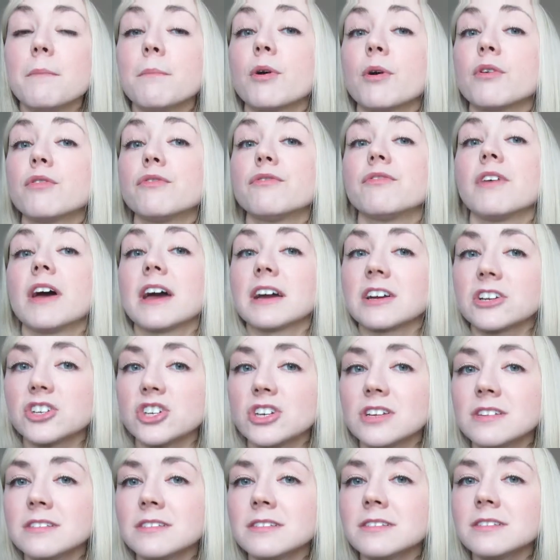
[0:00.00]

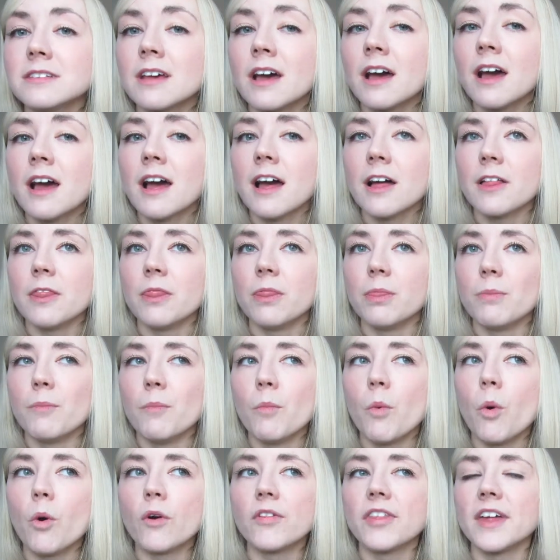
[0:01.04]
imperfections
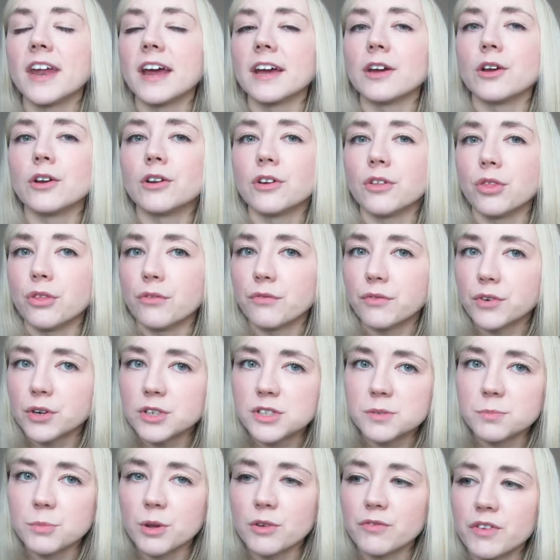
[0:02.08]
more than I could in the
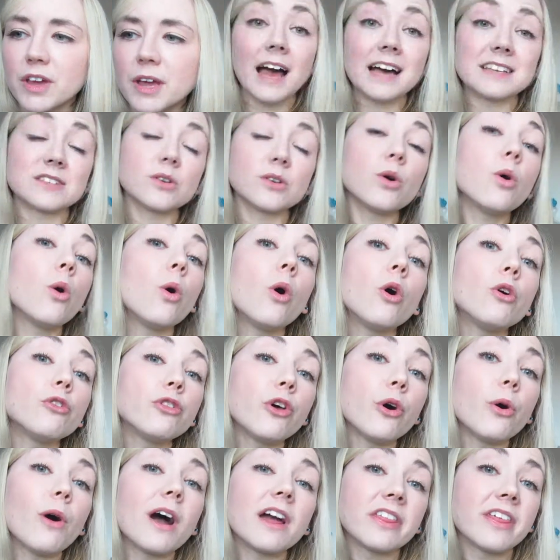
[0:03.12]
first movie. As a whole
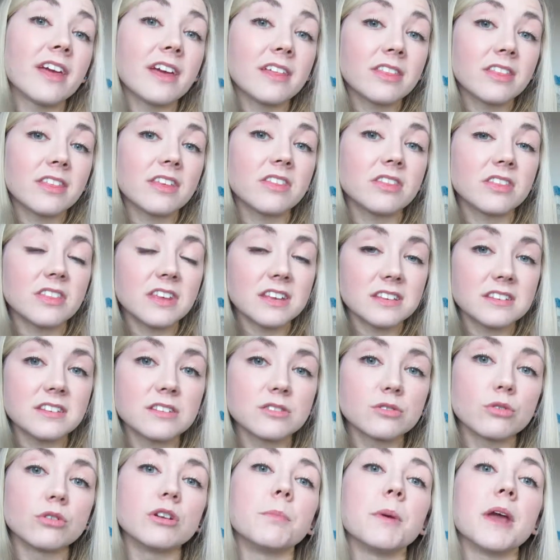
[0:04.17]
though, I think that this
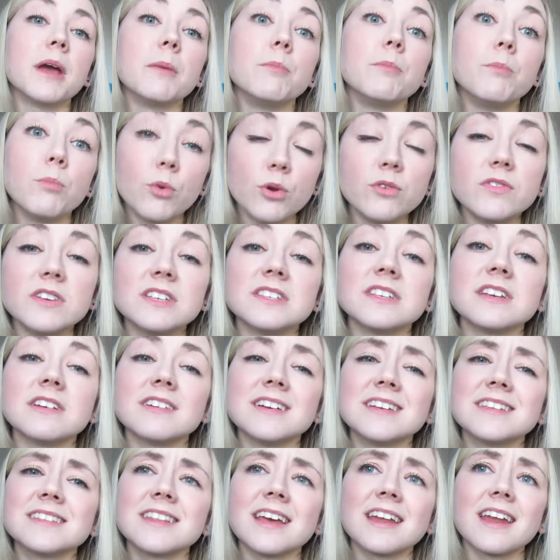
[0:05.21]
is going to be a movie
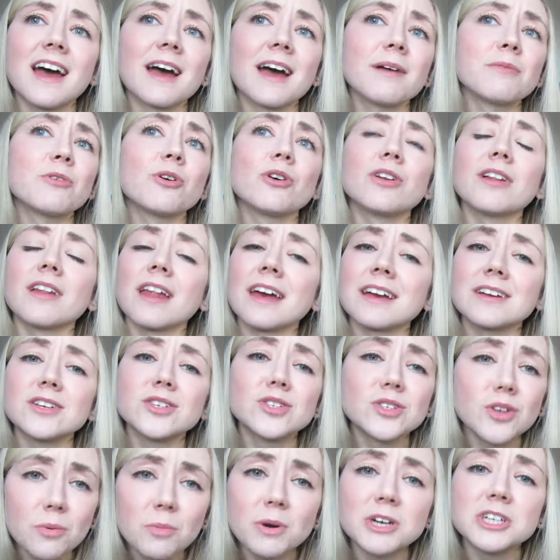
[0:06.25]
series that I'm going to like
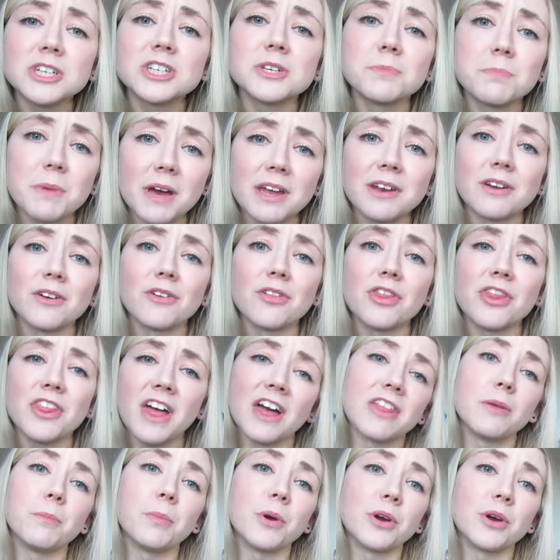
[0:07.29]
so much better
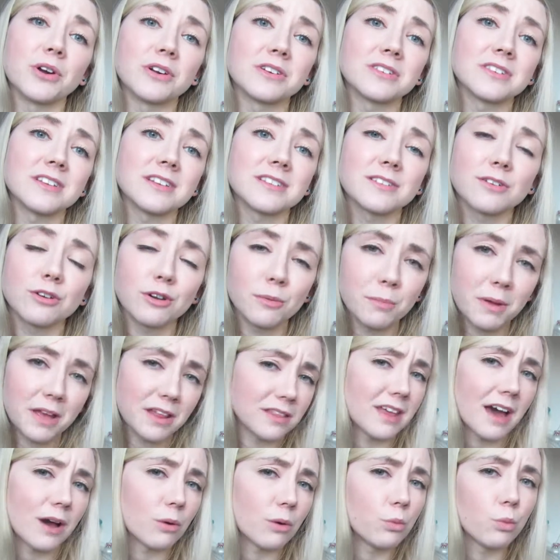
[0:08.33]
than the books. It's going to be
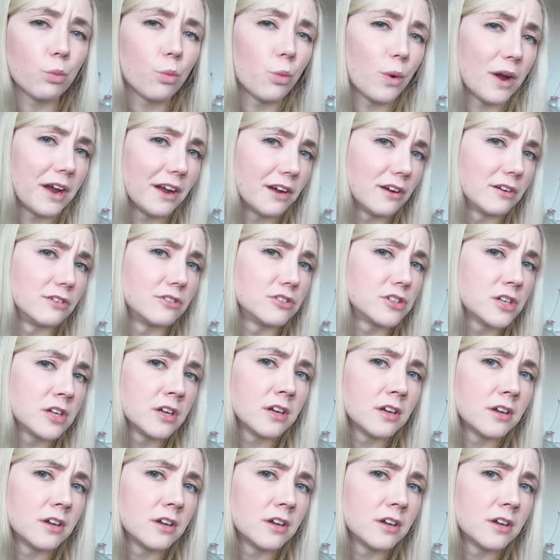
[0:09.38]
that weird